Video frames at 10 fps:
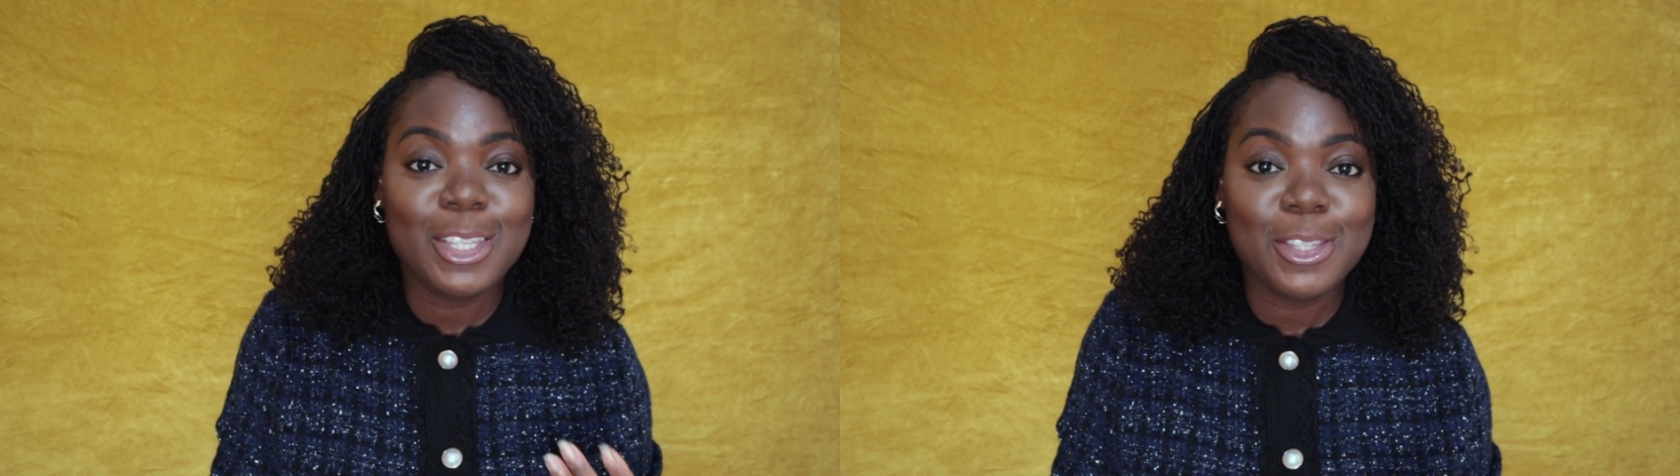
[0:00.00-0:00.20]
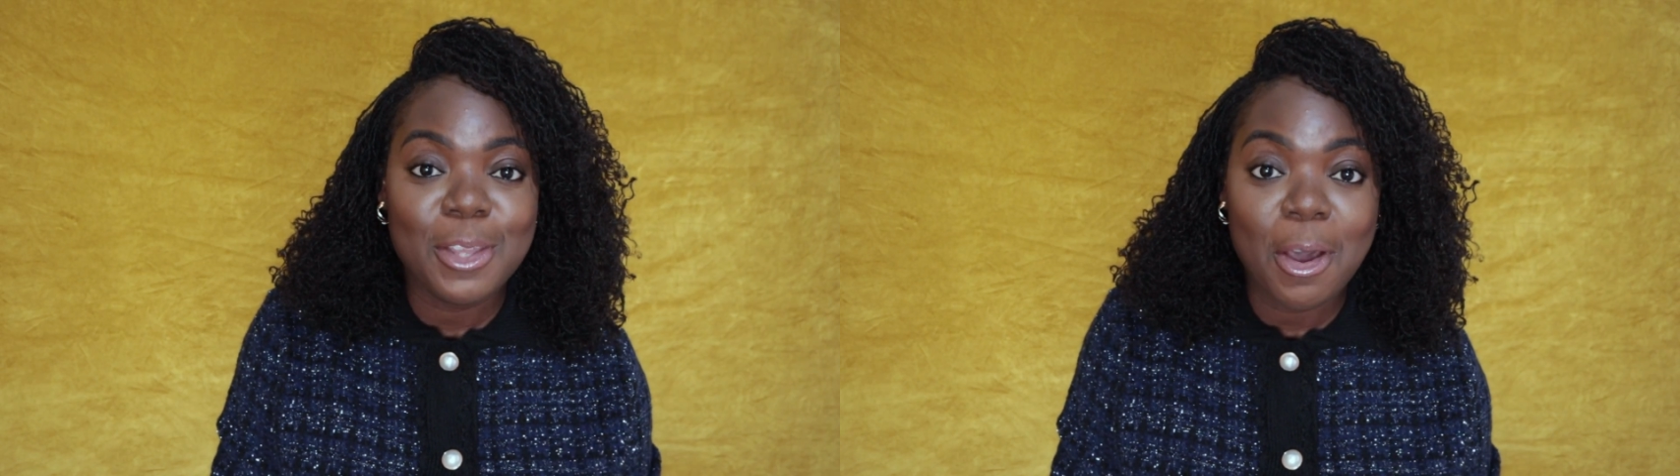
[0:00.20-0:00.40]

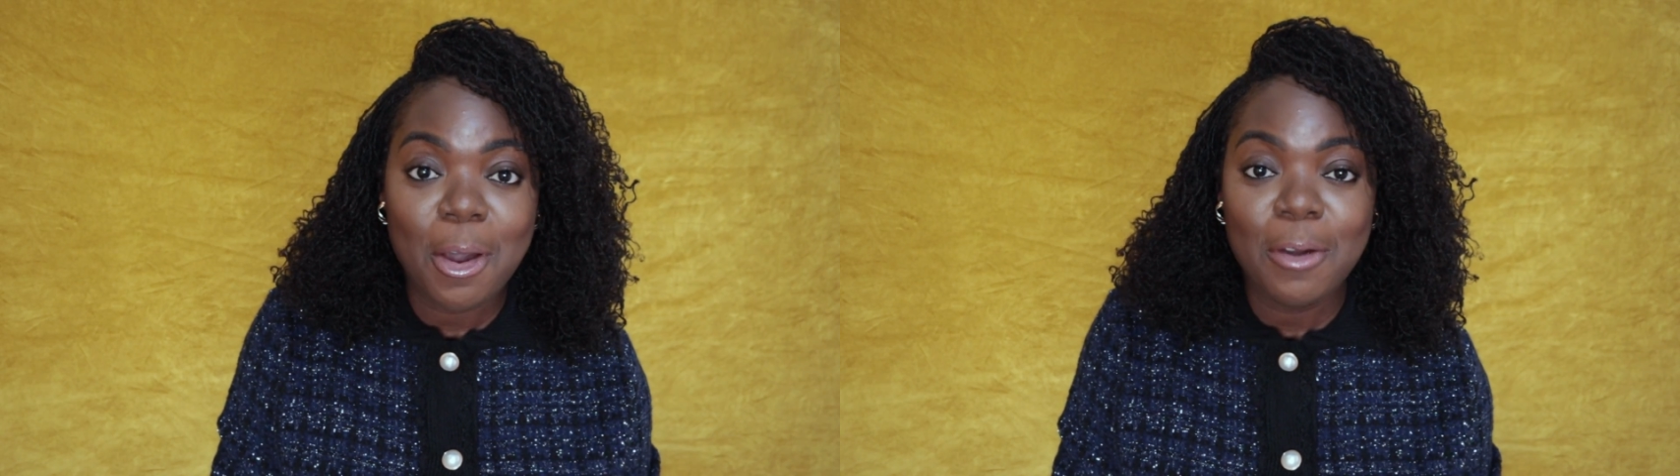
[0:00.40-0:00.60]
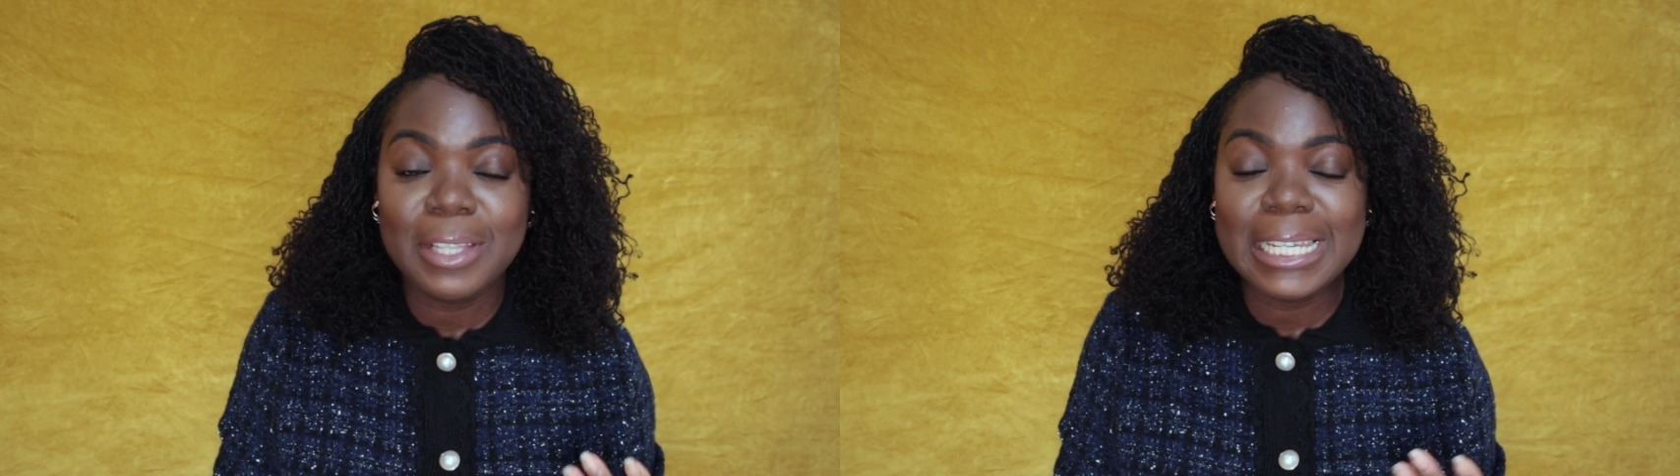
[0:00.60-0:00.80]

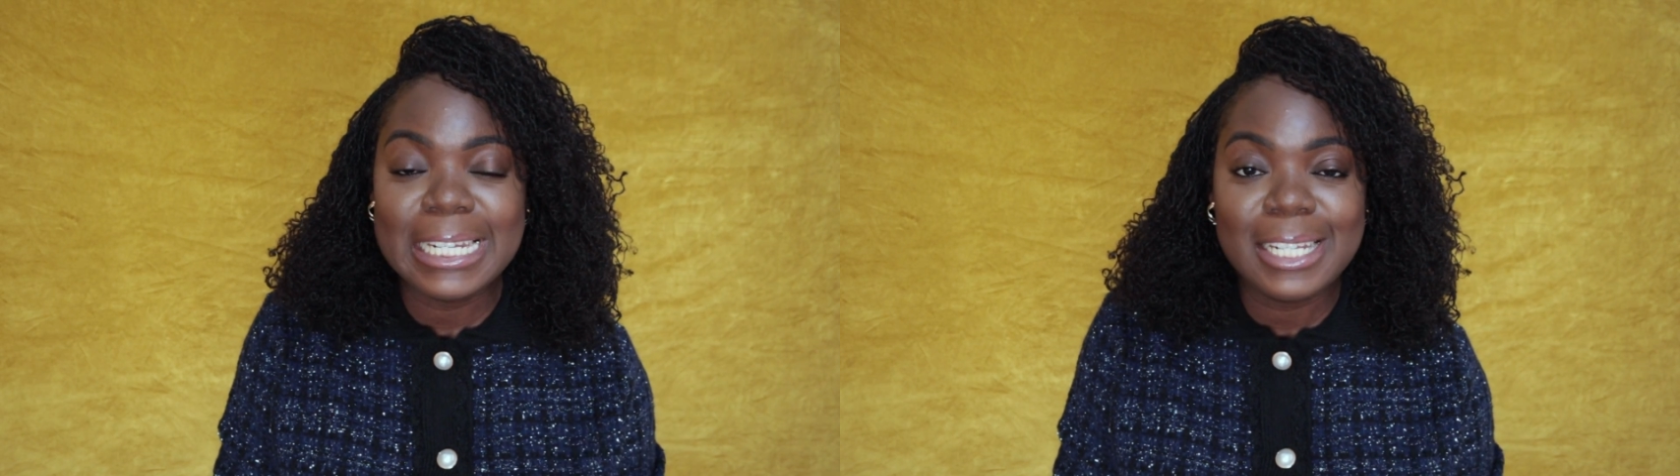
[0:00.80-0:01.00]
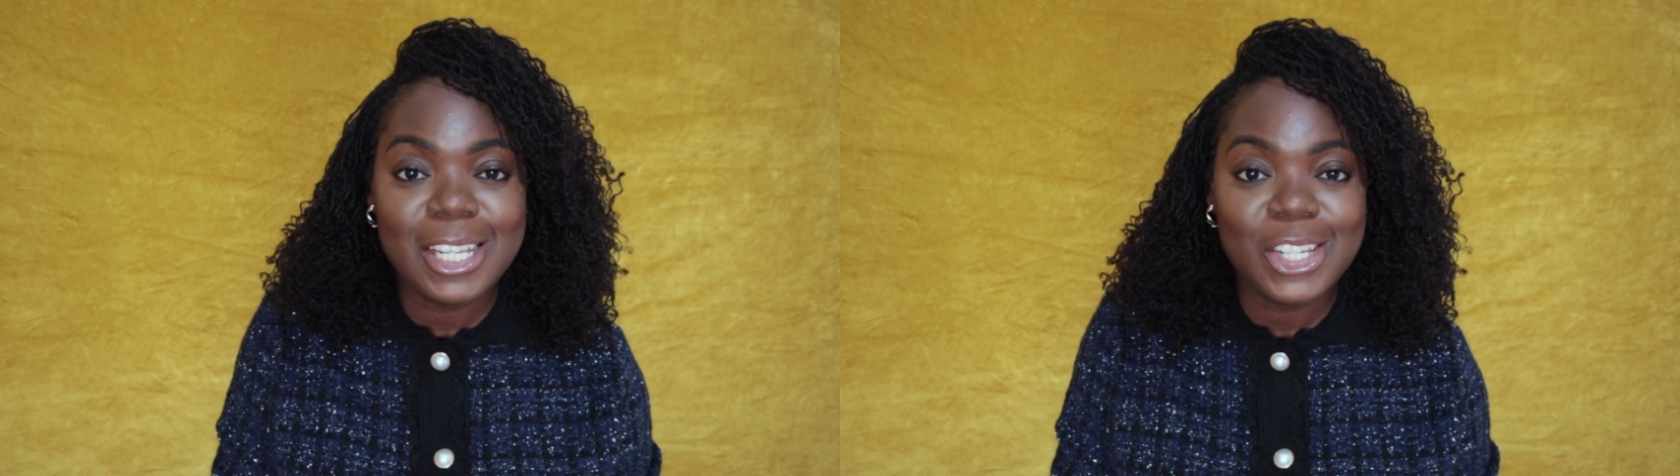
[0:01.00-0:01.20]
soft,
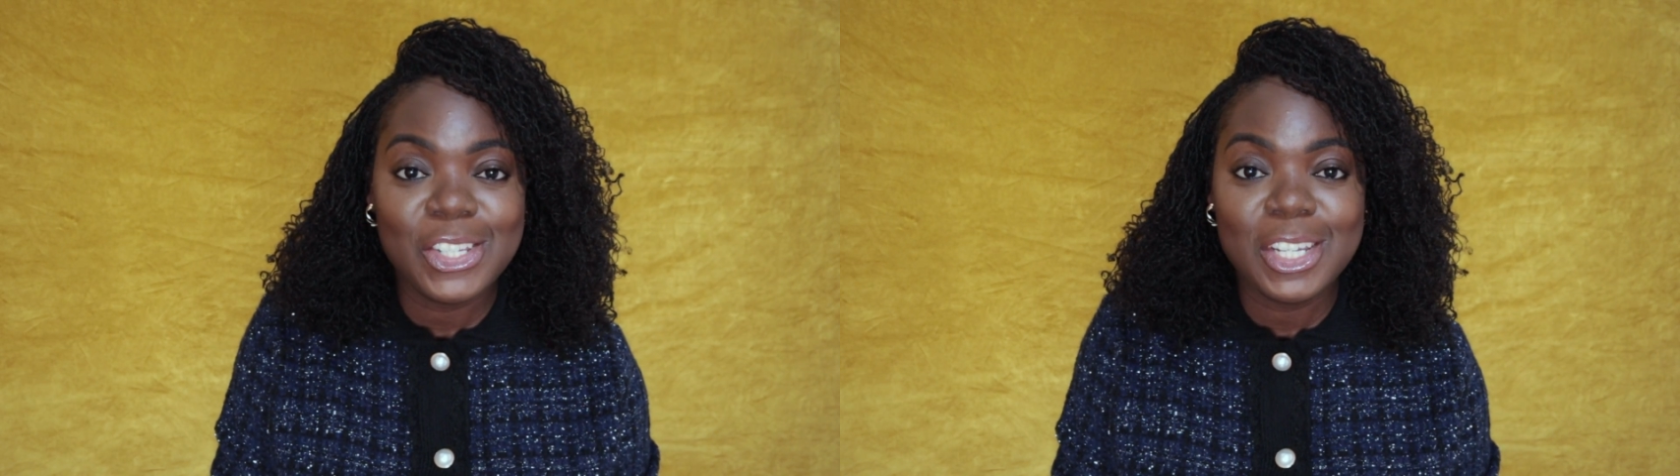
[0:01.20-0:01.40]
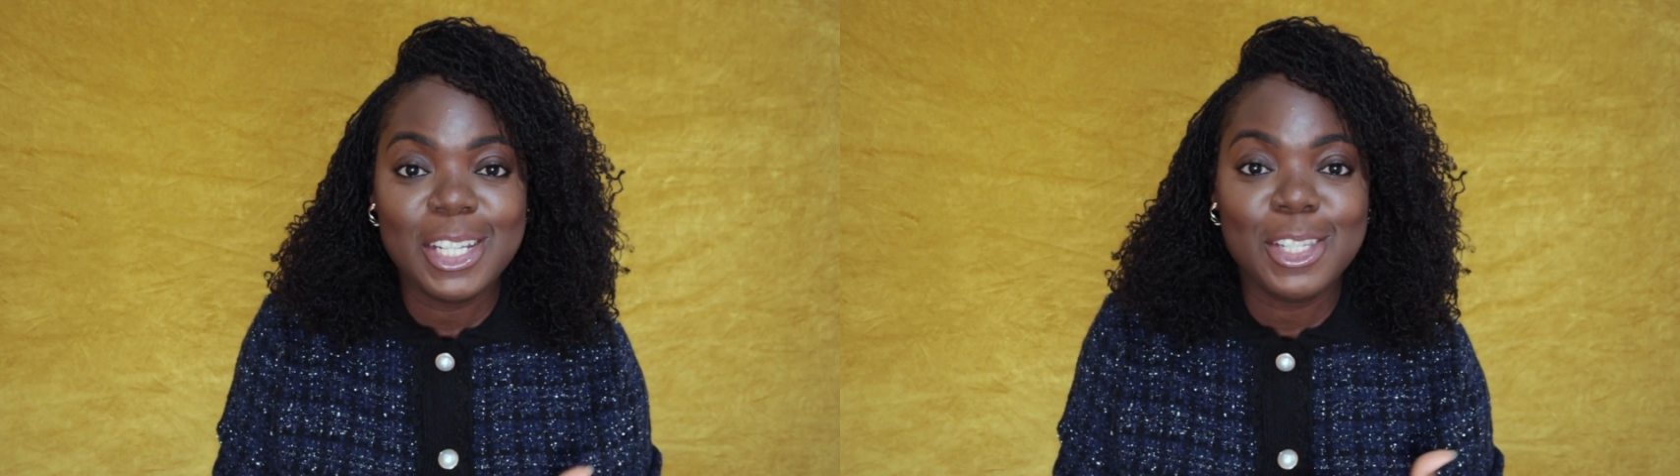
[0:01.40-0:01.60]

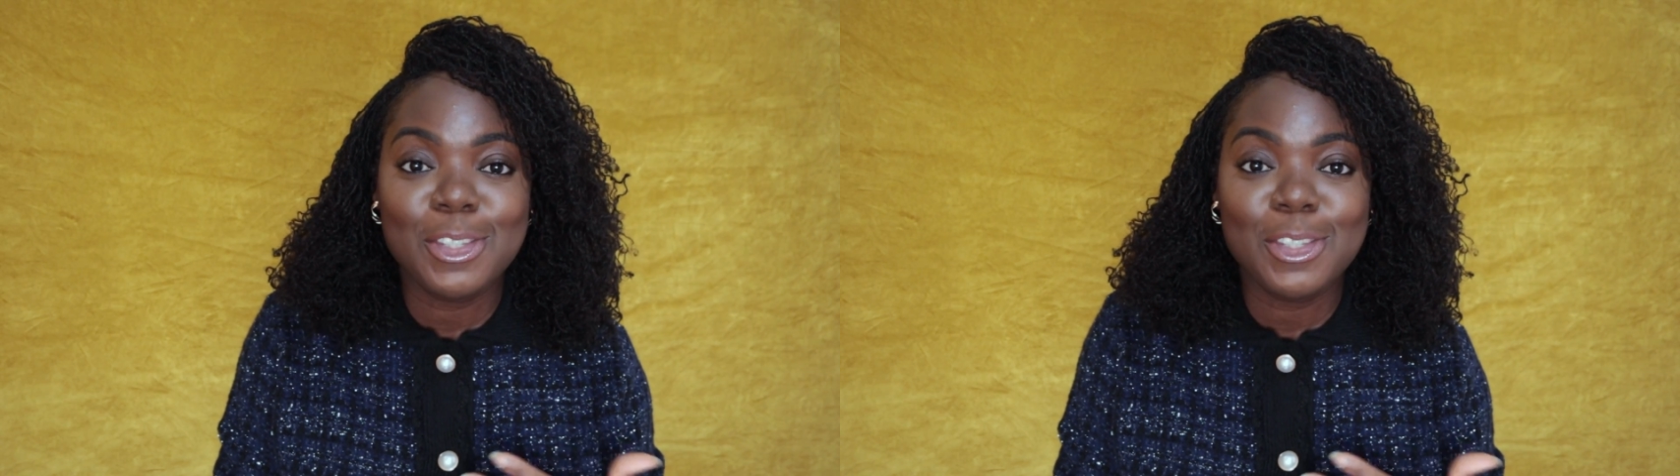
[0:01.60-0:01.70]
conditioned,